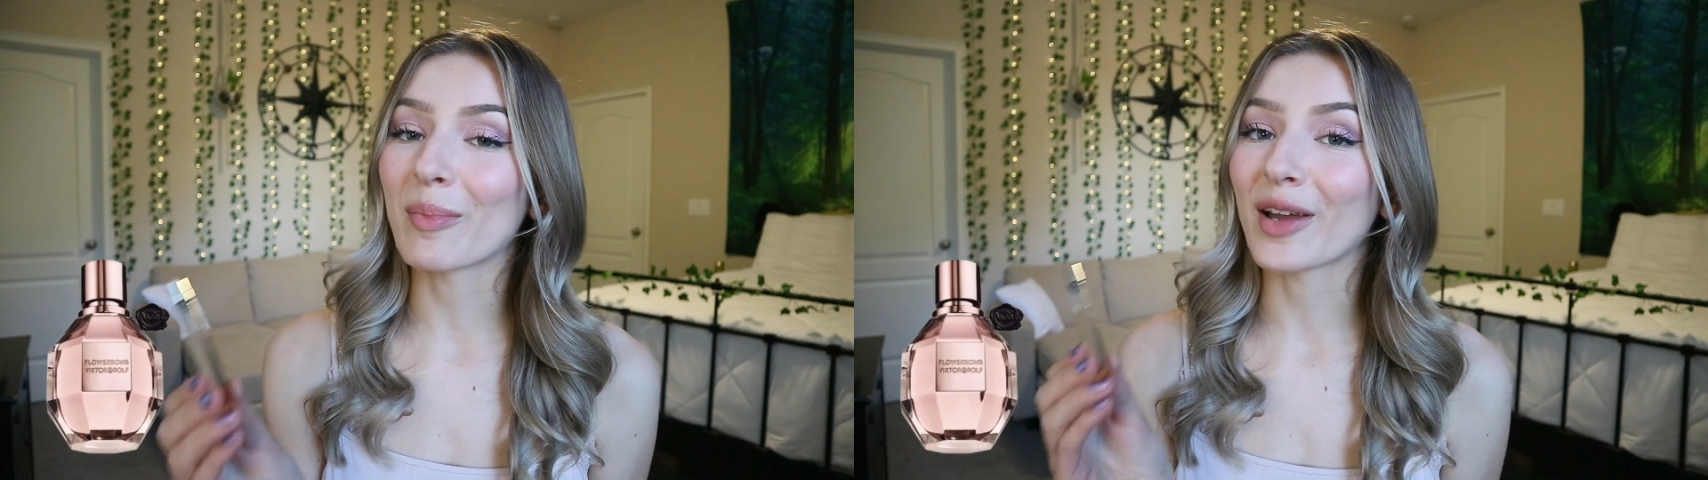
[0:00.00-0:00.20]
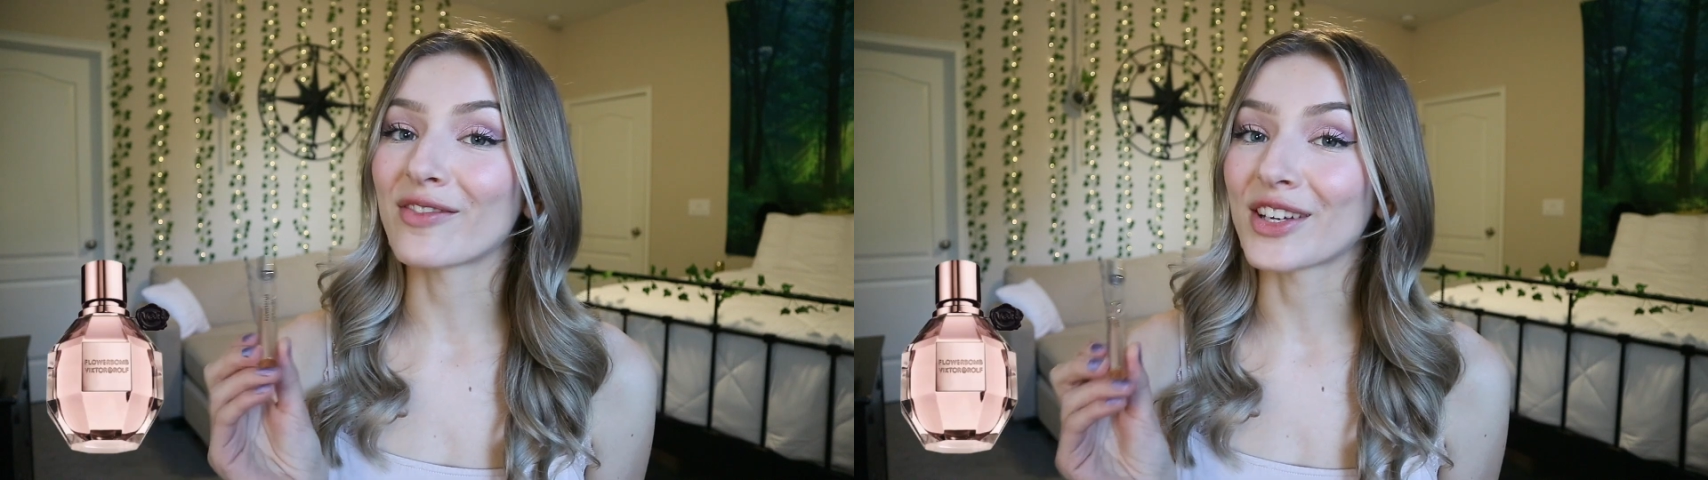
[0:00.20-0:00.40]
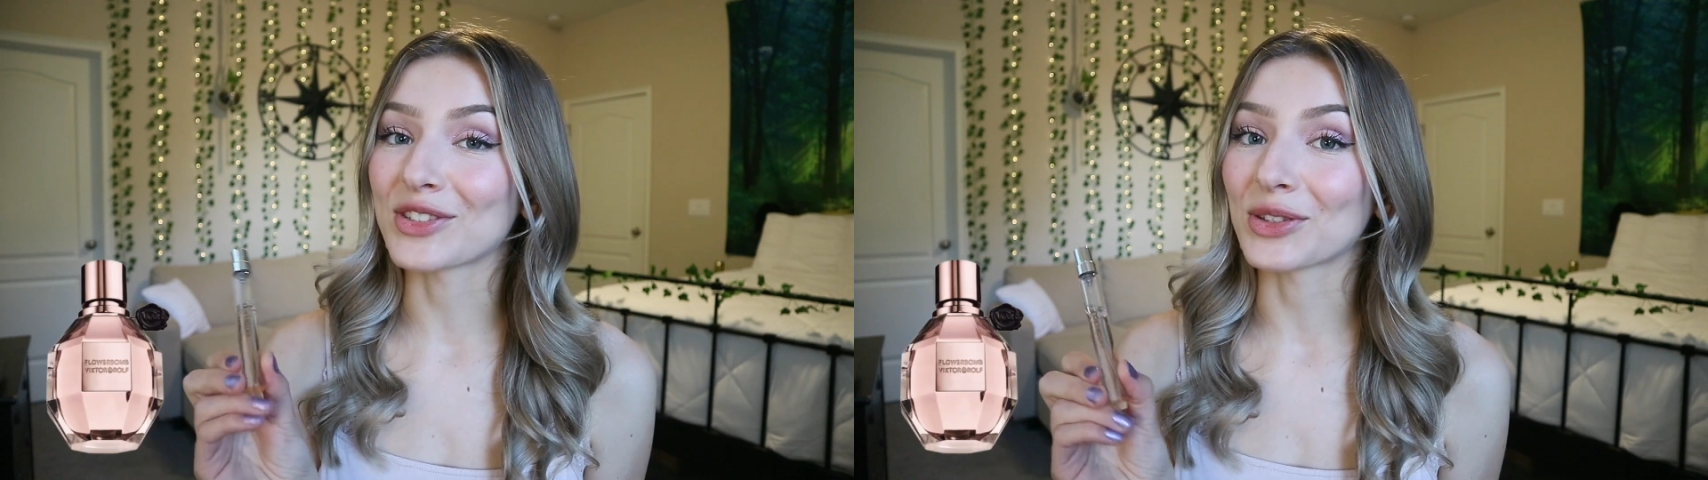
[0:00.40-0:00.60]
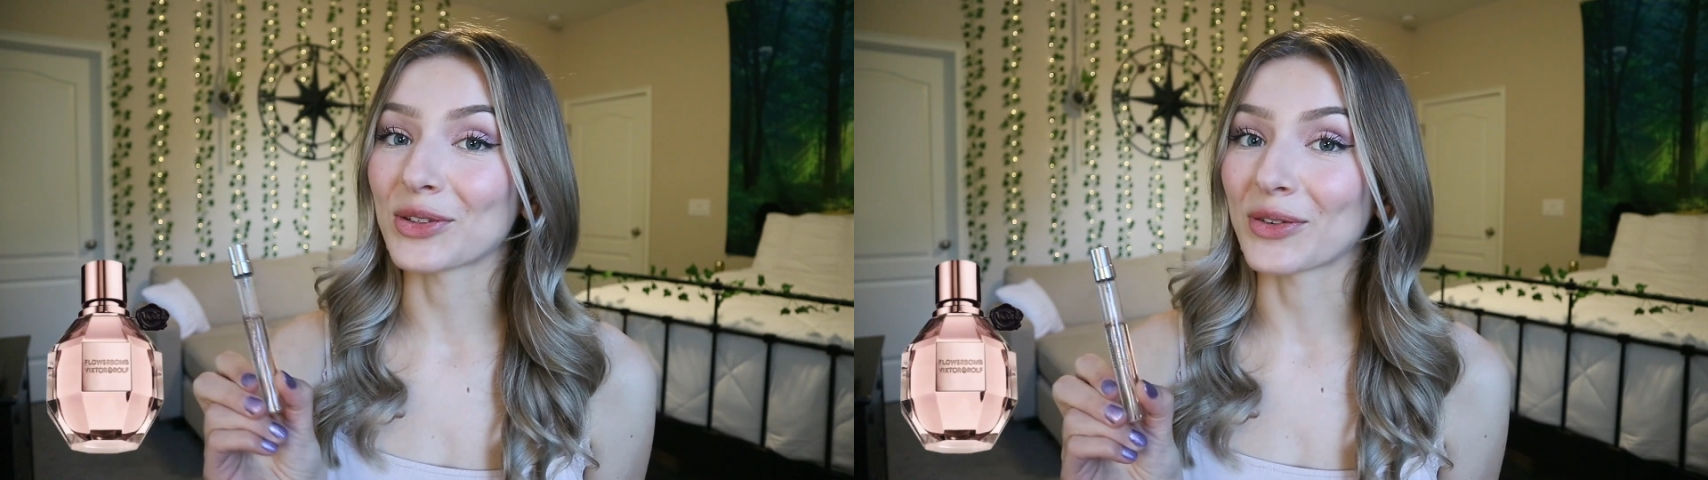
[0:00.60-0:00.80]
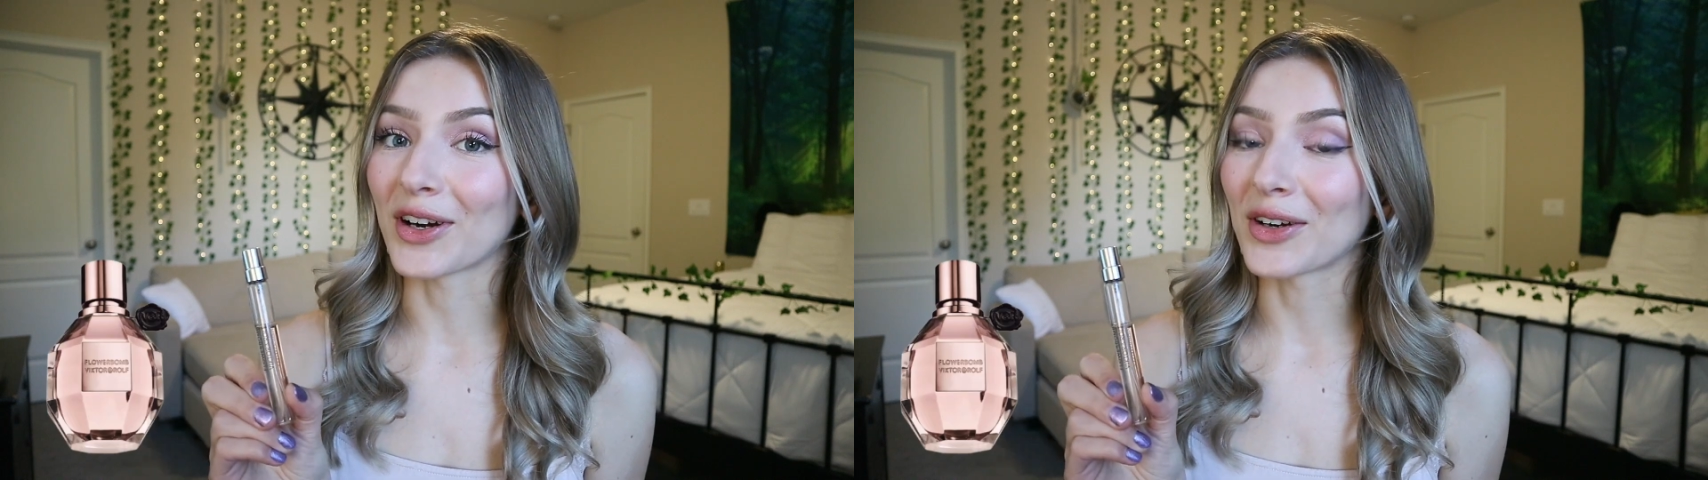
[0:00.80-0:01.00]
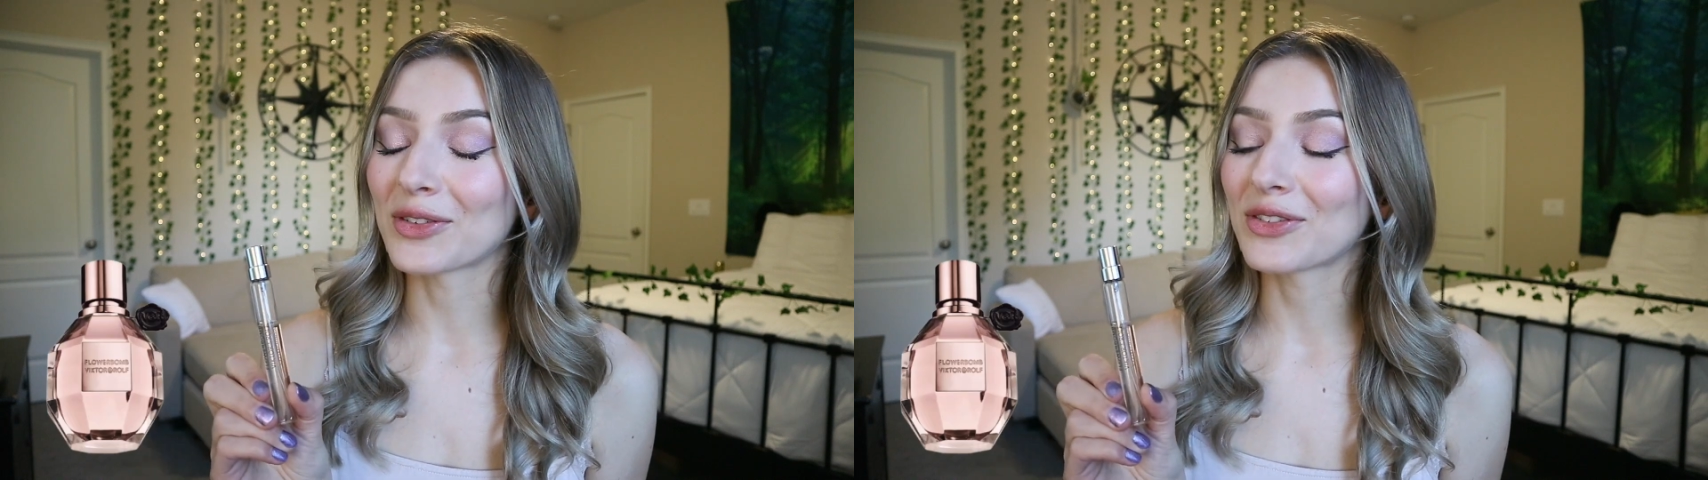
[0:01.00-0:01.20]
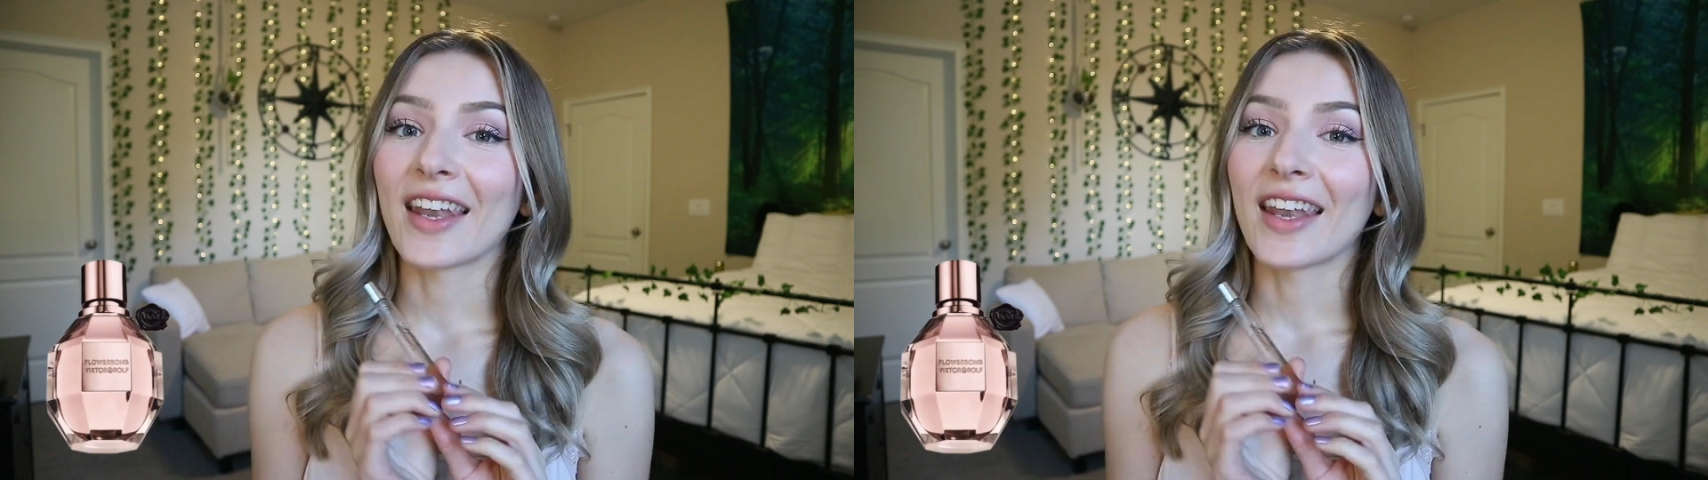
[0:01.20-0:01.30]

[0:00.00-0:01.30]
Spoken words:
by Victor&Rolf.